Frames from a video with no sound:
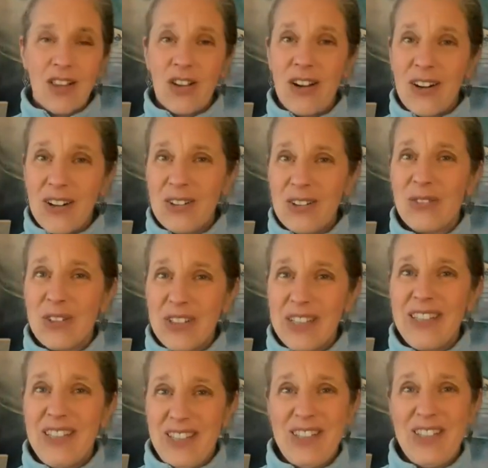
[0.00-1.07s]
the heart
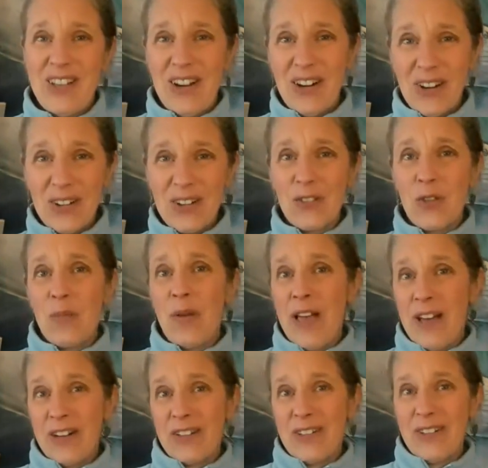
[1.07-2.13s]
really is the heart of the
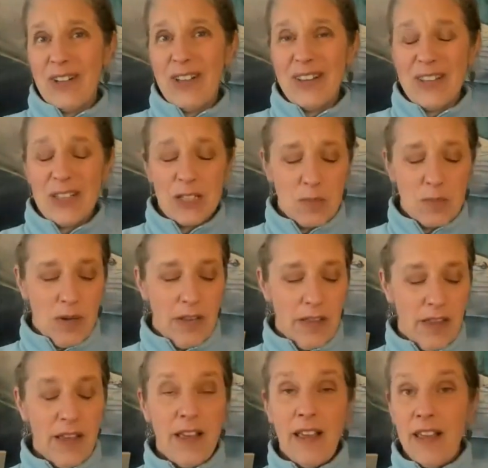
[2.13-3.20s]
matter this
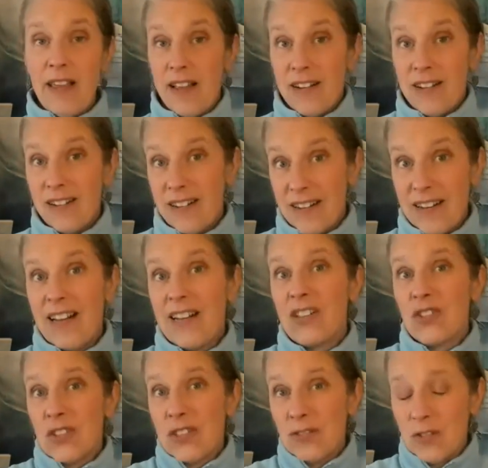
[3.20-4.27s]
month. And
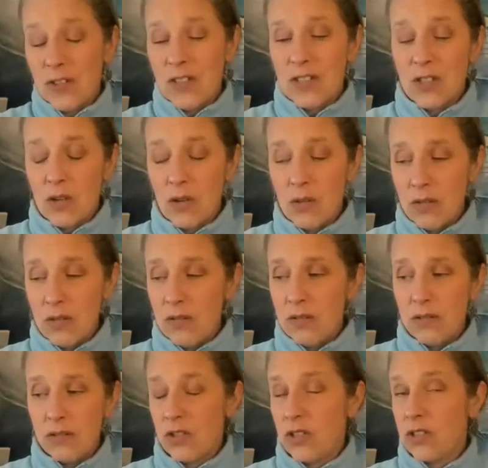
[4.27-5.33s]
actually for this
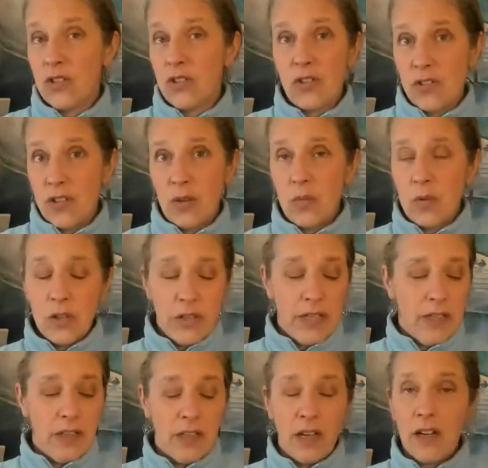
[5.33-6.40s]
whole juncture that we're
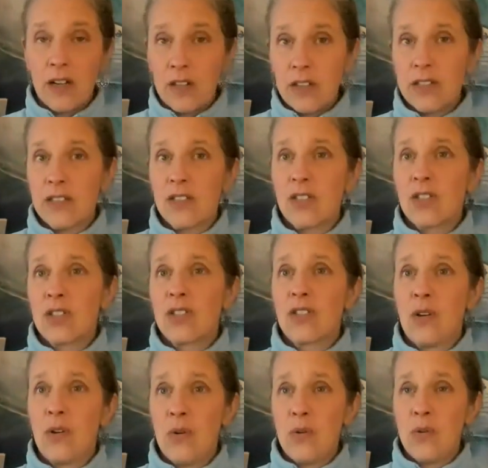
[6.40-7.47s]
in, the heart is
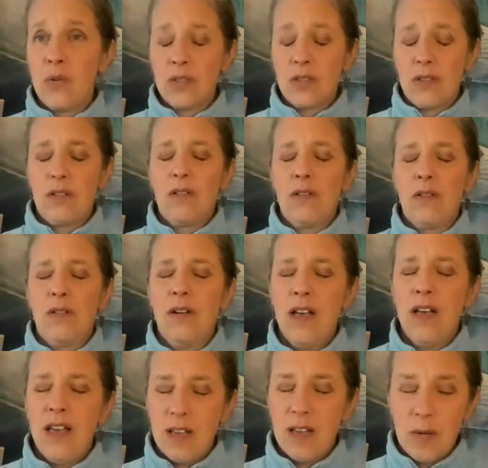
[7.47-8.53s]
so, so
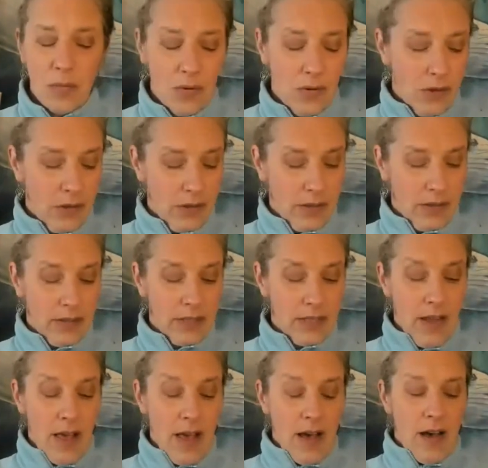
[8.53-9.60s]

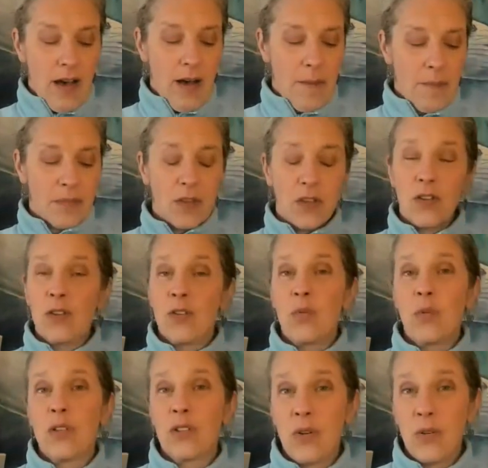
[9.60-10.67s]
important.
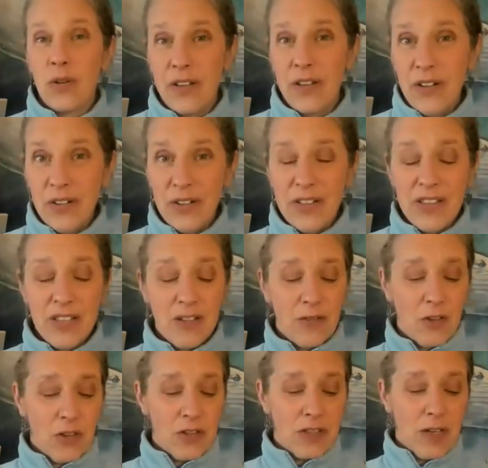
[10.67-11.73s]
The word coherence,
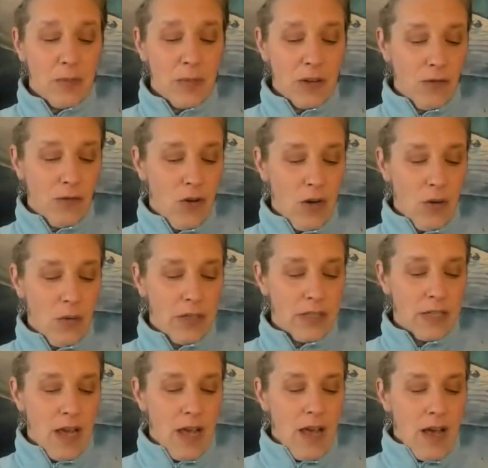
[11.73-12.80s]
of course, coming
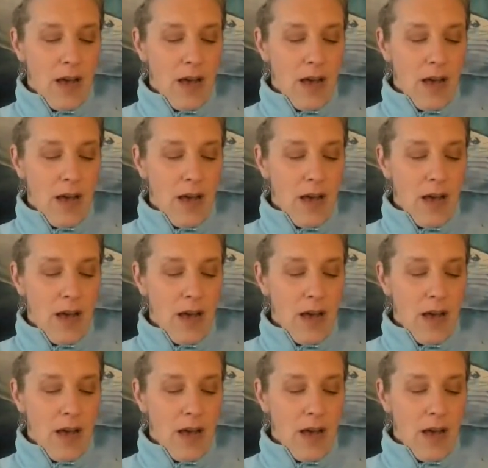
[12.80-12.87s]
forward.